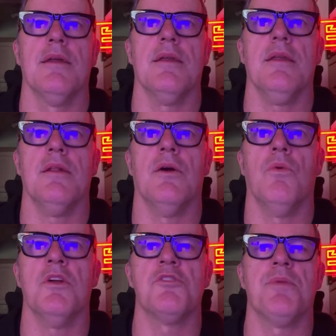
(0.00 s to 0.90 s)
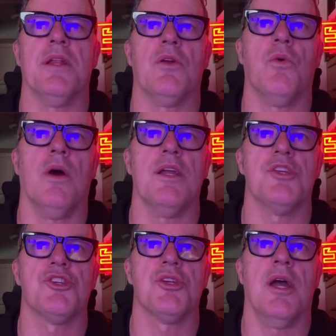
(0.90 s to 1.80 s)
you know, Once Bitten,
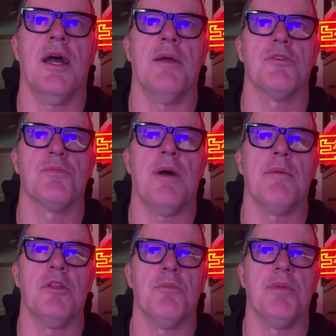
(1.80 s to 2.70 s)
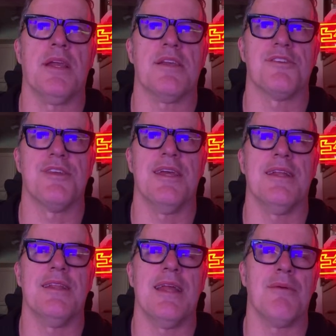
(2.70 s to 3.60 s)
Twice Shy was probably their
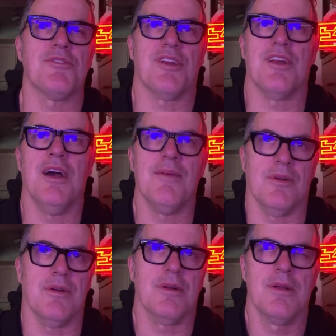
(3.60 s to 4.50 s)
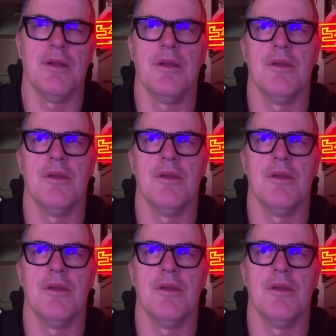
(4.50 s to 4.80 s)
biggest hit, and that was a cover.